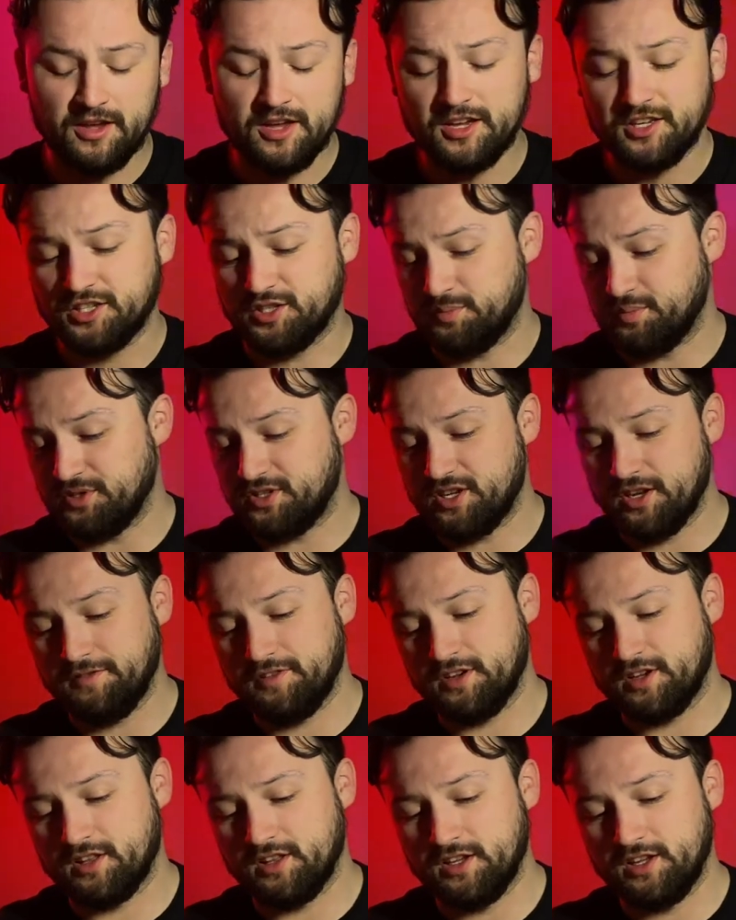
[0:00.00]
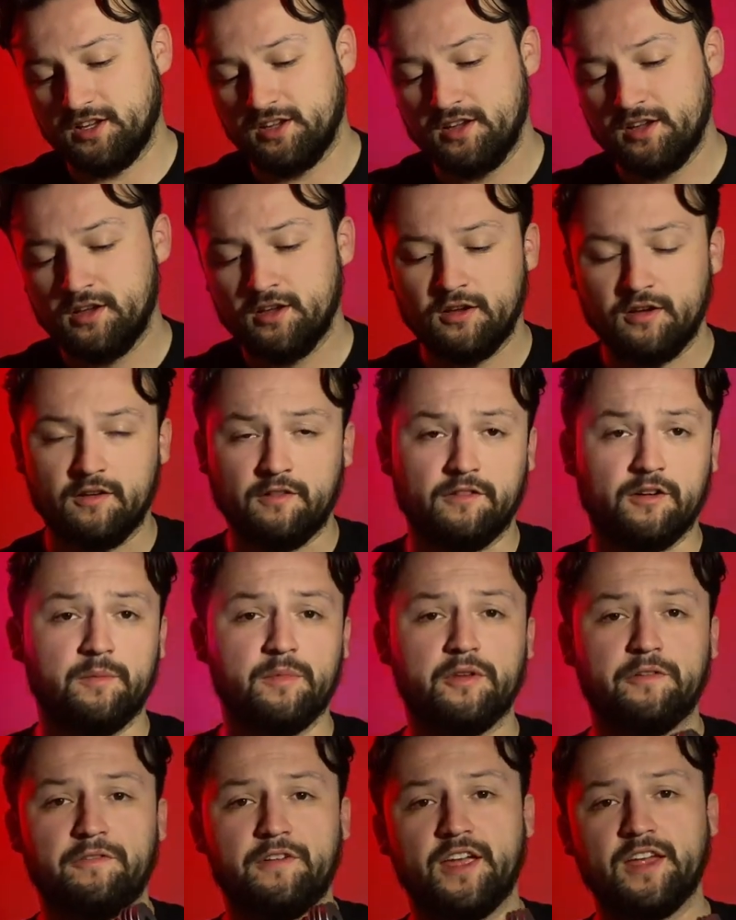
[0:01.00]
specifically from
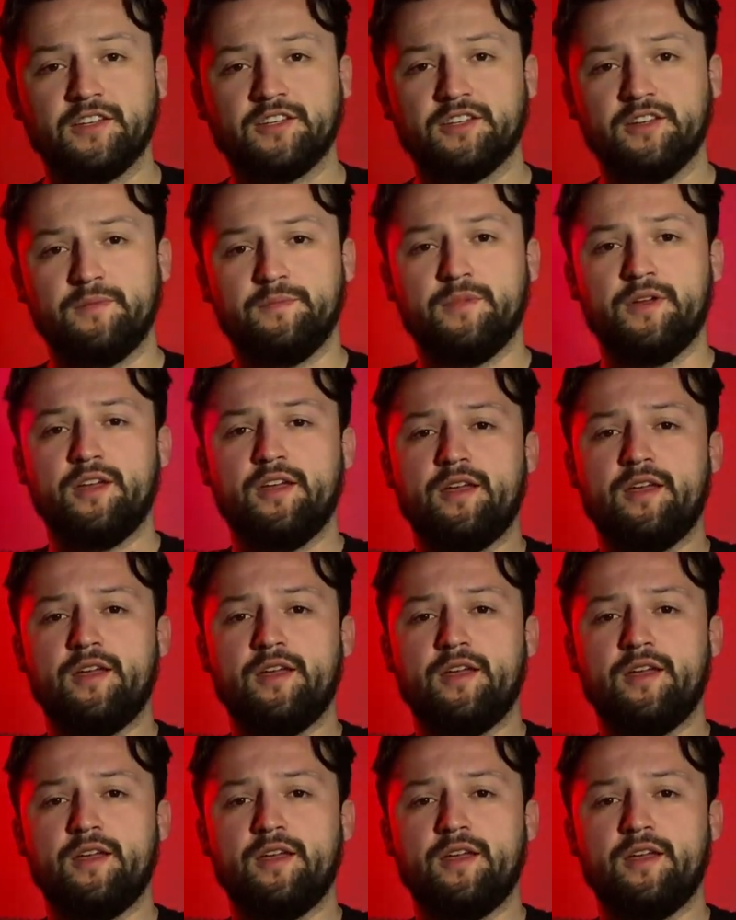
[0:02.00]
the Phantom